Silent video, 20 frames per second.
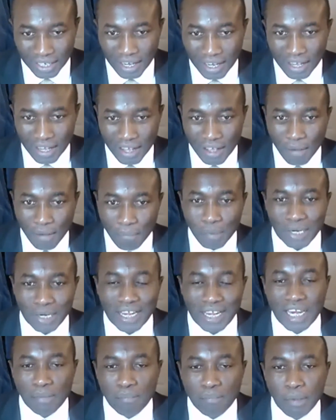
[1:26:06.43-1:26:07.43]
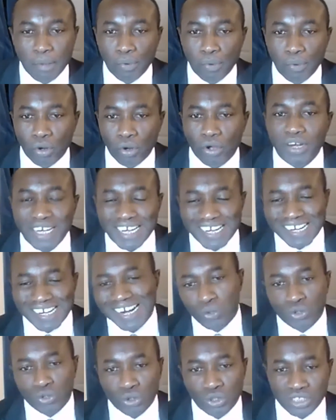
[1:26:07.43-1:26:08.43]
But then the people on the ground also
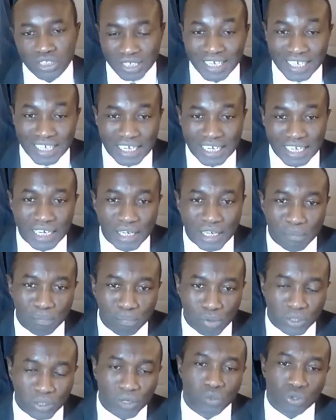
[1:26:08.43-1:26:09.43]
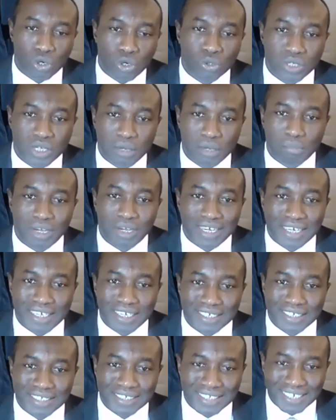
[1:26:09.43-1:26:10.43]
is really, really important. We talk to them and
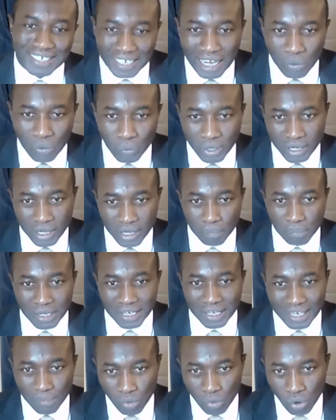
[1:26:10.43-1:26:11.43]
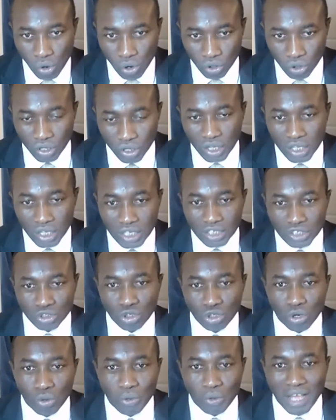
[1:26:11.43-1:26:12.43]
then see how we can bring them on.
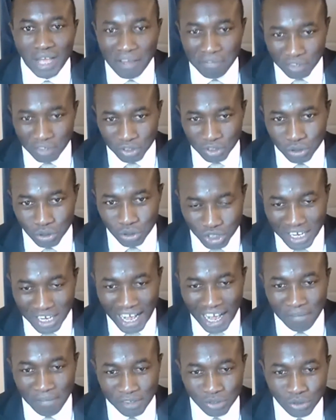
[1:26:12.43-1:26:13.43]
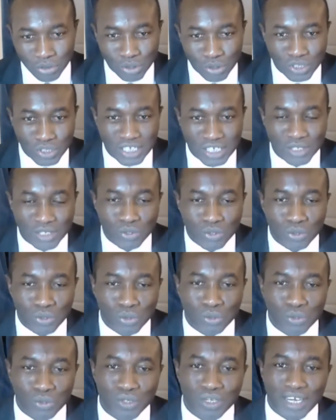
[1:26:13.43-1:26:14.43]
So we have a duty. I have a duty
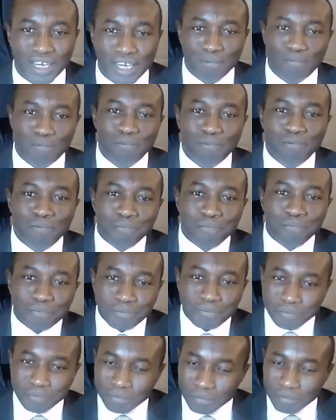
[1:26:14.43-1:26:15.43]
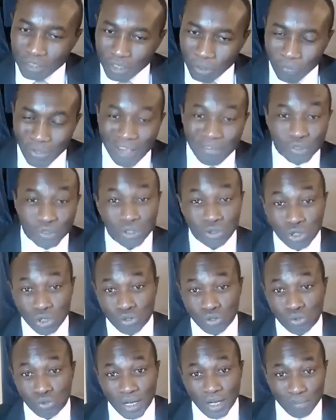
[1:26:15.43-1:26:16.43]
to talk
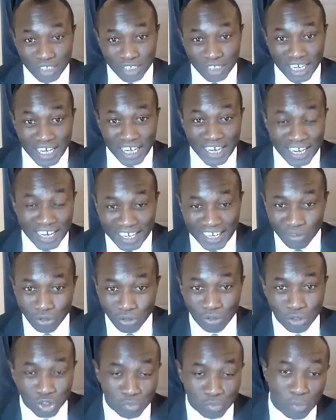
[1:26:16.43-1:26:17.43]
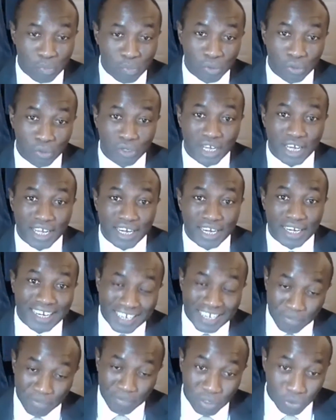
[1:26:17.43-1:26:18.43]
to Jarai and all those people
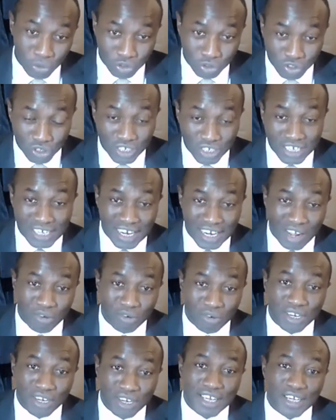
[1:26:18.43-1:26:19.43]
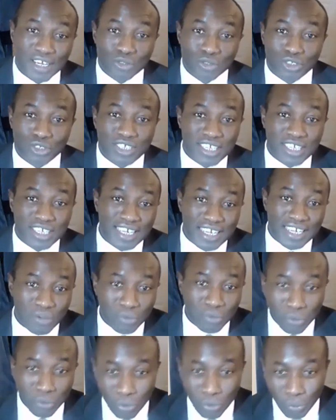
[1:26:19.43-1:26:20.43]
and even those on the ground to see
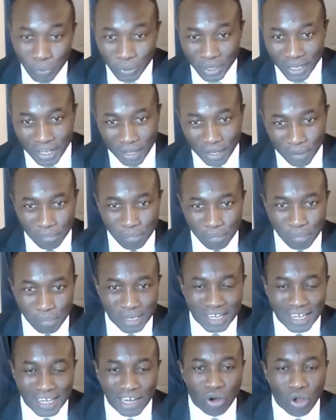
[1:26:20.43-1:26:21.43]
who we can bring along.